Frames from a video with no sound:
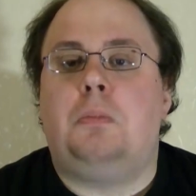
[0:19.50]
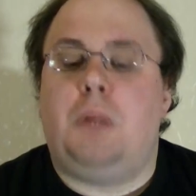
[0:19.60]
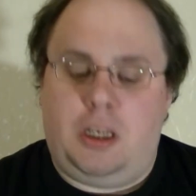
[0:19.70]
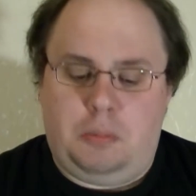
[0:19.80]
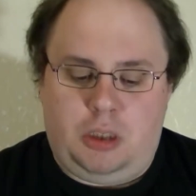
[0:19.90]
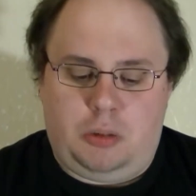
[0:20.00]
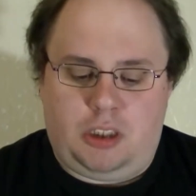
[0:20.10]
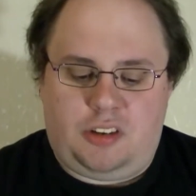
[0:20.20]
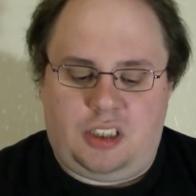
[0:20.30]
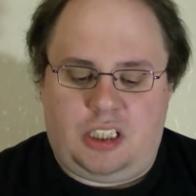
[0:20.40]
Mayhem in
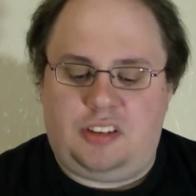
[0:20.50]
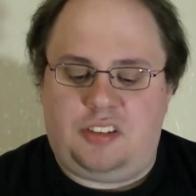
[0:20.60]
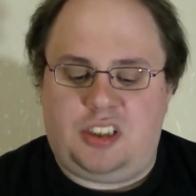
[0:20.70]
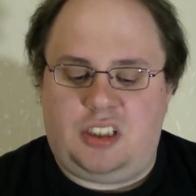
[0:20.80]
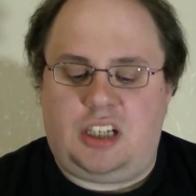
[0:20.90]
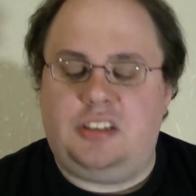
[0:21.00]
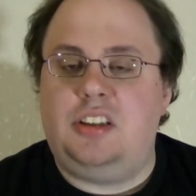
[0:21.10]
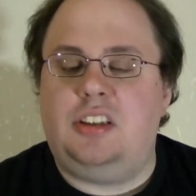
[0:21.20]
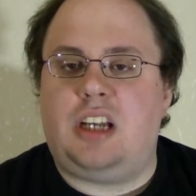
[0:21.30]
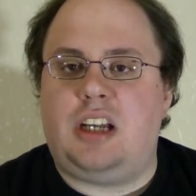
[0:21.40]
Monsterland is a
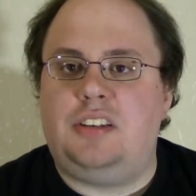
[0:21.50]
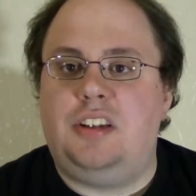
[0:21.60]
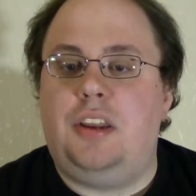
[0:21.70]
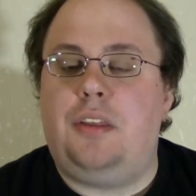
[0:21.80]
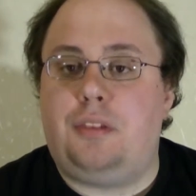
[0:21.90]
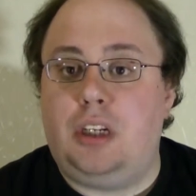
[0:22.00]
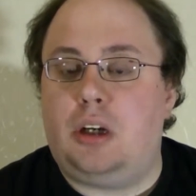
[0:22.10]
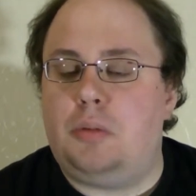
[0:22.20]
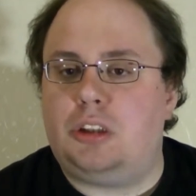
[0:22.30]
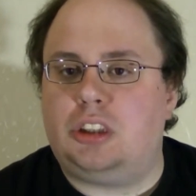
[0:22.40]
1993
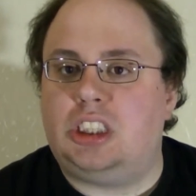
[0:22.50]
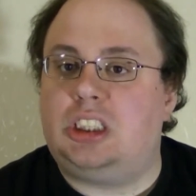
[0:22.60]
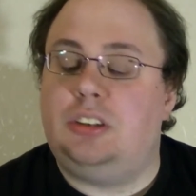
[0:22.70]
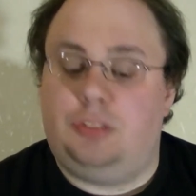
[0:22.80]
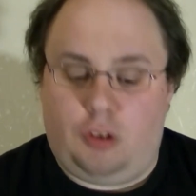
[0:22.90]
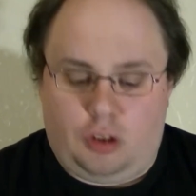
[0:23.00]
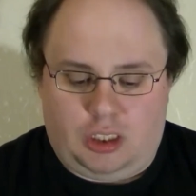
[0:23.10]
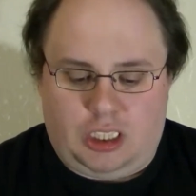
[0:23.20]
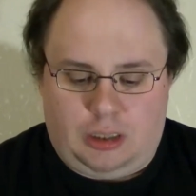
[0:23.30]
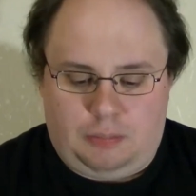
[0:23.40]
Commodore
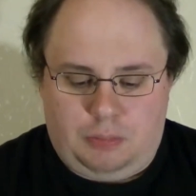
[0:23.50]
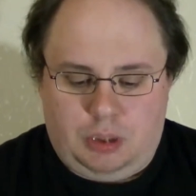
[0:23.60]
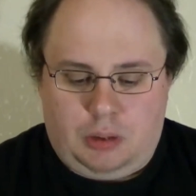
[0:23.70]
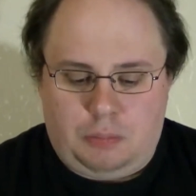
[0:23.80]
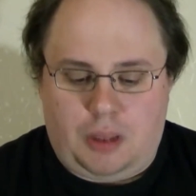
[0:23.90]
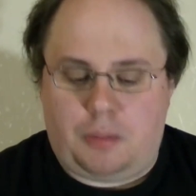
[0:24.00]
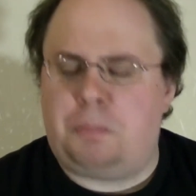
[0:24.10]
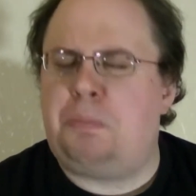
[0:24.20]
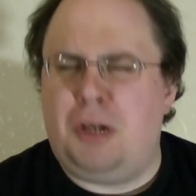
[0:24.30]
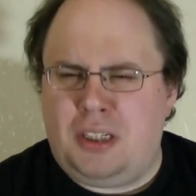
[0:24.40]
64 game by the
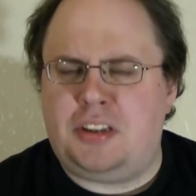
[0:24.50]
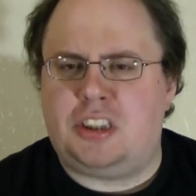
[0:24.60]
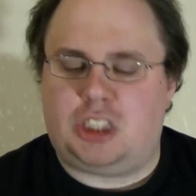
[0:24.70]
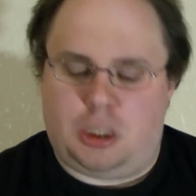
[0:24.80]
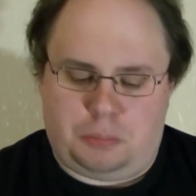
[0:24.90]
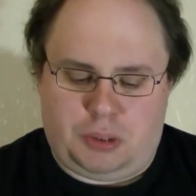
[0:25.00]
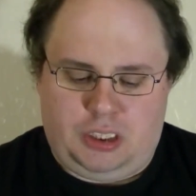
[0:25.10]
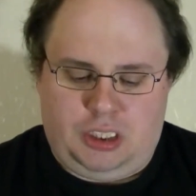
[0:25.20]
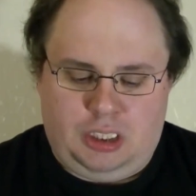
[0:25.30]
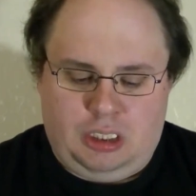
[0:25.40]
British
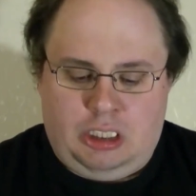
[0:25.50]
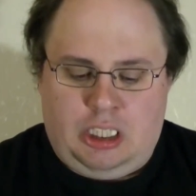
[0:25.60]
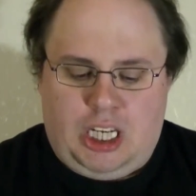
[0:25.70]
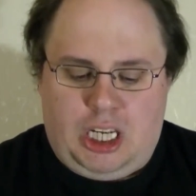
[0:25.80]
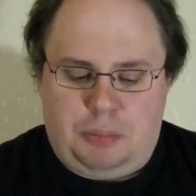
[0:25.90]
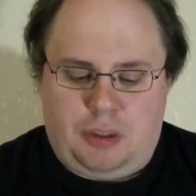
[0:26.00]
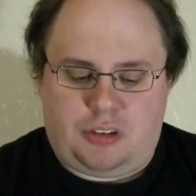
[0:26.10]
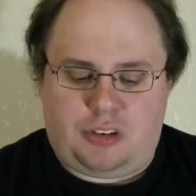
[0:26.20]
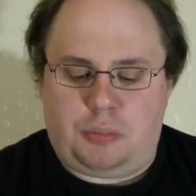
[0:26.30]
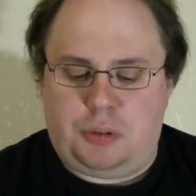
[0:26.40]
company
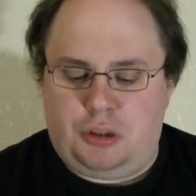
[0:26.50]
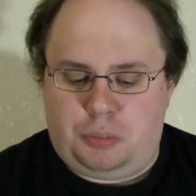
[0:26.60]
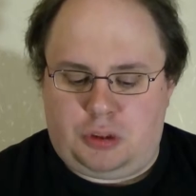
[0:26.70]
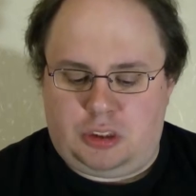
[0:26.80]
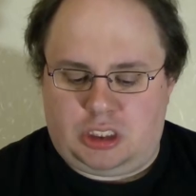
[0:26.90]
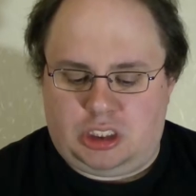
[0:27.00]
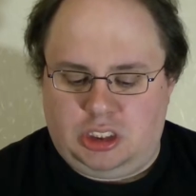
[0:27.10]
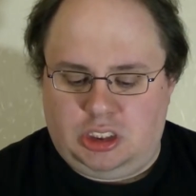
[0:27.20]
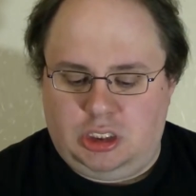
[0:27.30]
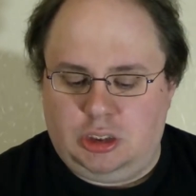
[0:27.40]
Apex Computer
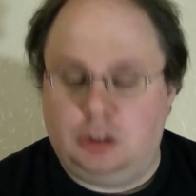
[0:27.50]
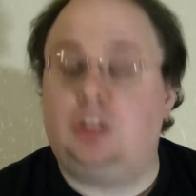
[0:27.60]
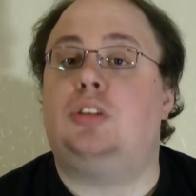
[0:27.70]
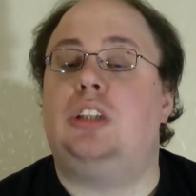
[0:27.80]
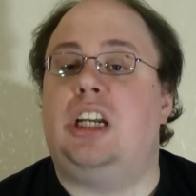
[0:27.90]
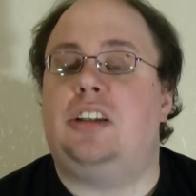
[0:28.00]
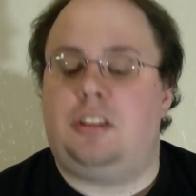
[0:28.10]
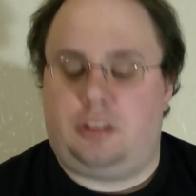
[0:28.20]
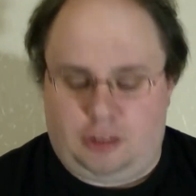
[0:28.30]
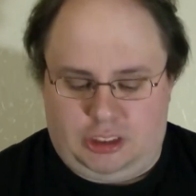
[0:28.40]
Productions, who
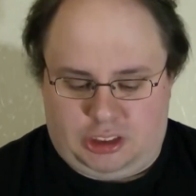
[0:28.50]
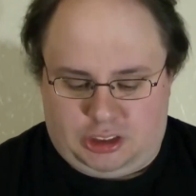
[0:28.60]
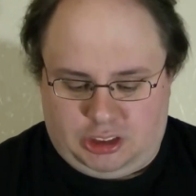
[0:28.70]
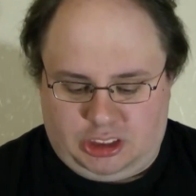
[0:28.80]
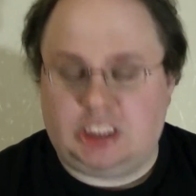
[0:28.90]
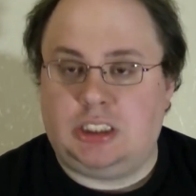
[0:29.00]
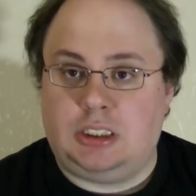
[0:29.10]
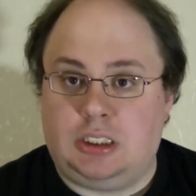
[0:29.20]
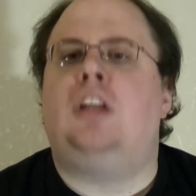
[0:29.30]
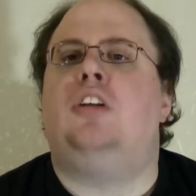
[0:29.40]
created Creatures.
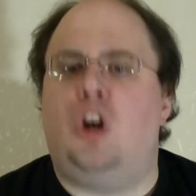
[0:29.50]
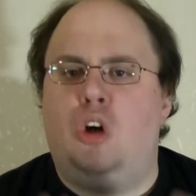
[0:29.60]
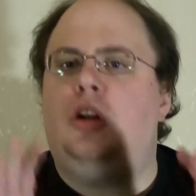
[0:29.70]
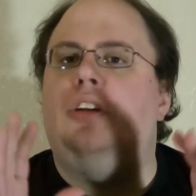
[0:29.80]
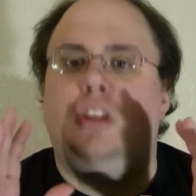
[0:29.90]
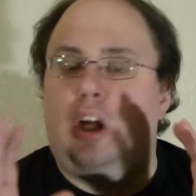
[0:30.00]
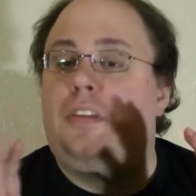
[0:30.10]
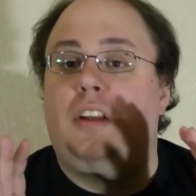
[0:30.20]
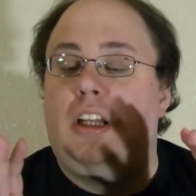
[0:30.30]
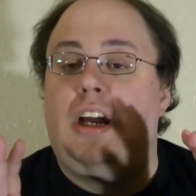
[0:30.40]
No,
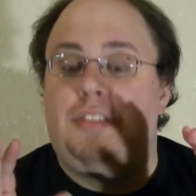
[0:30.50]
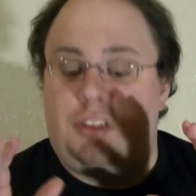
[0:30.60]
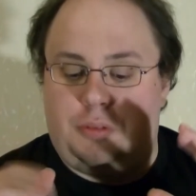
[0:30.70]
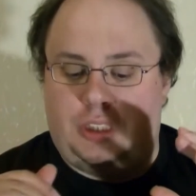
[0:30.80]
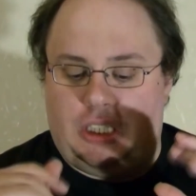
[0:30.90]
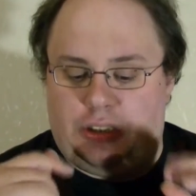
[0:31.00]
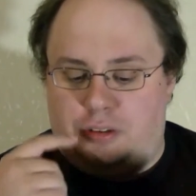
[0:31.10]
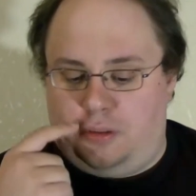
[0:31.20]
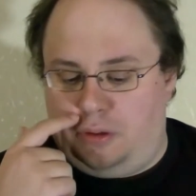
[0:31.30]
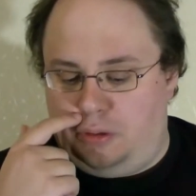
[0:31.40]
not the life
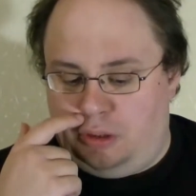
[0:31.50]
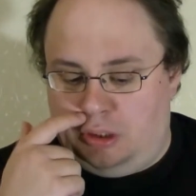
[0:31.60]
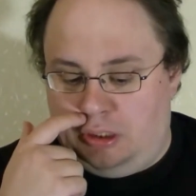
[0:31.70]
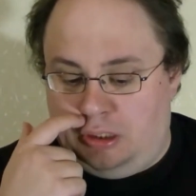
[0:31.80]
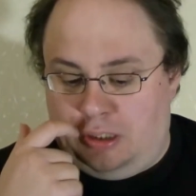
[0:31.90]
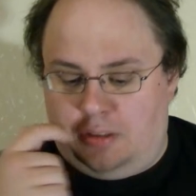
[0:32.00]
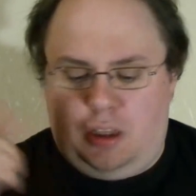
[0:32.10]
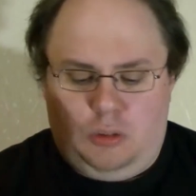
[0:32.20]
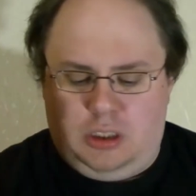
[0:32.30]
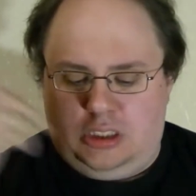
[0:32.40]
simulator though.
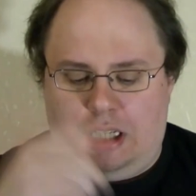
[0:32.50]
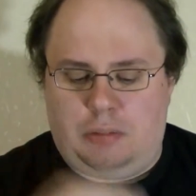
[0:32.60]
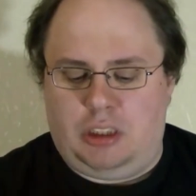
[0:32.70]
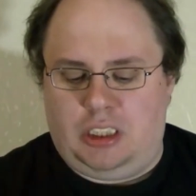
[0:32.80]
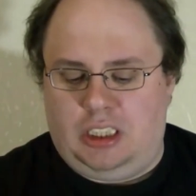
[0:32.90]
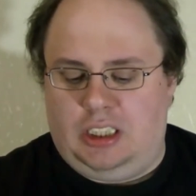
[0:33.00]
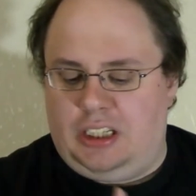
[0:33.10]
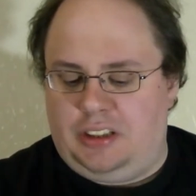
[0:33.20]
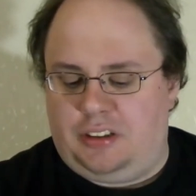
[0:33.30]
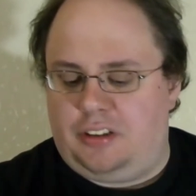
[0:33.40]
That one came a little
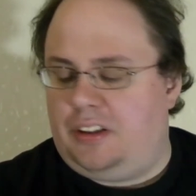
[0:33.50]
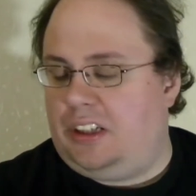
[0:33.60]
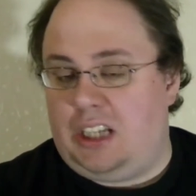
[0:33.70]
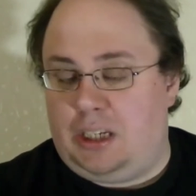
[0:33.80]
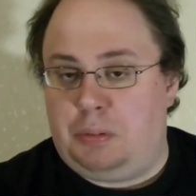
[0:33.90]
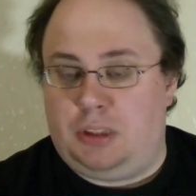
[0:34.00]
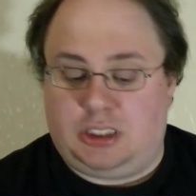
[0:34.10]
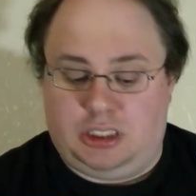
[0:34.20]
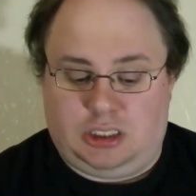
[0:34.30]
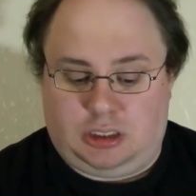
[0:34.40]
later than
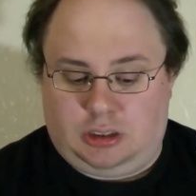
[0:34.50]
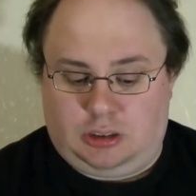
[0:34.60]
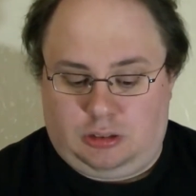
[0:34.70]
Apex's.